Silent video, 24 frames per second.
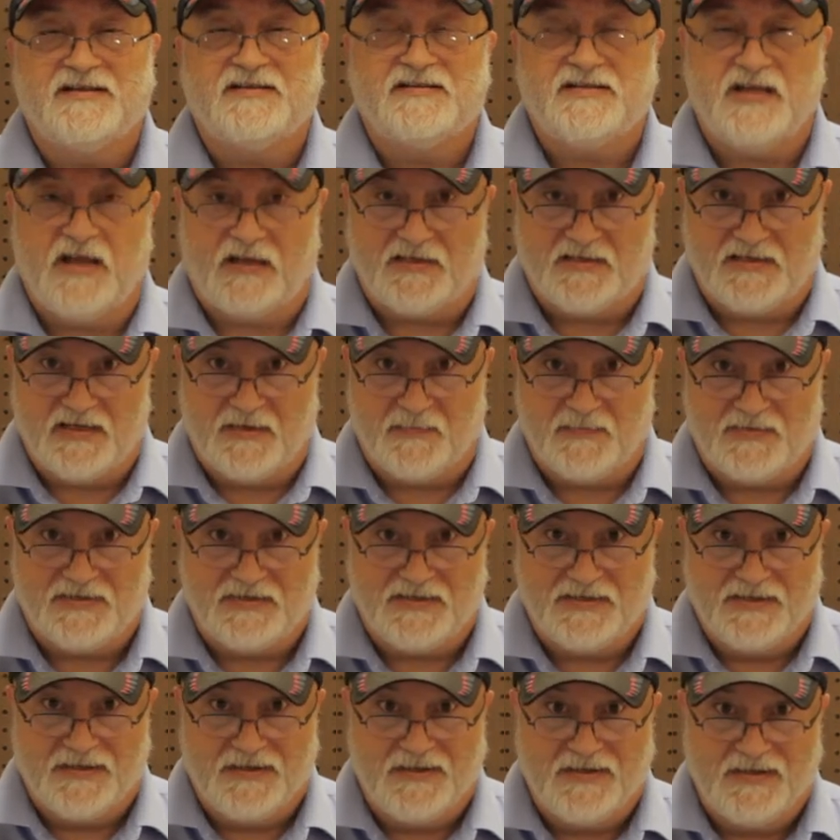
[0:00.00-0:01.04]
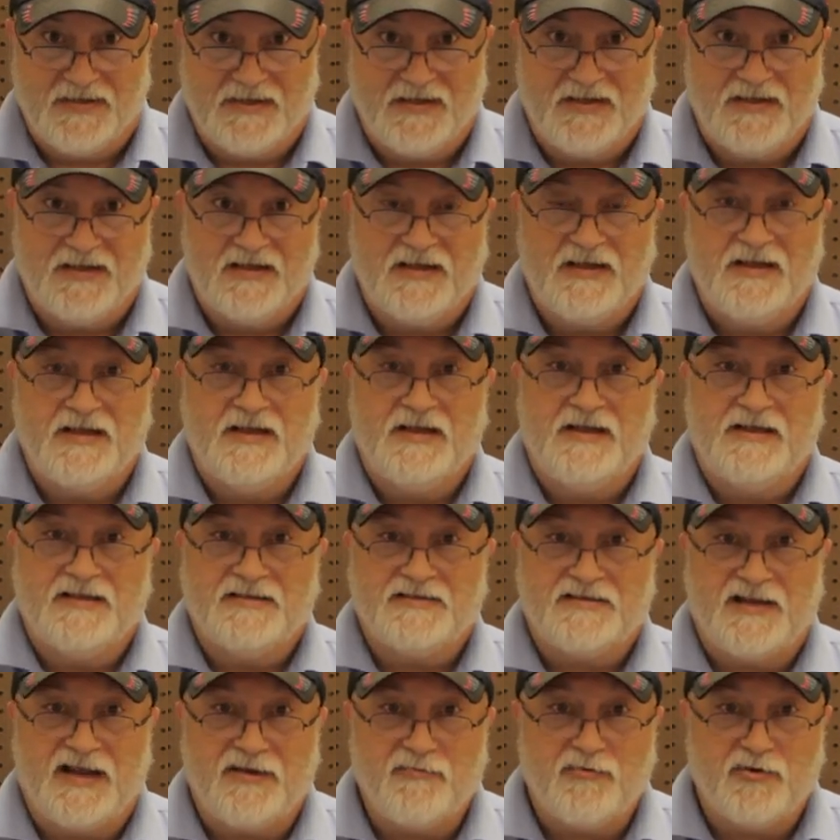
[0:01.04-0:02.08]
Tech Tips. Tonight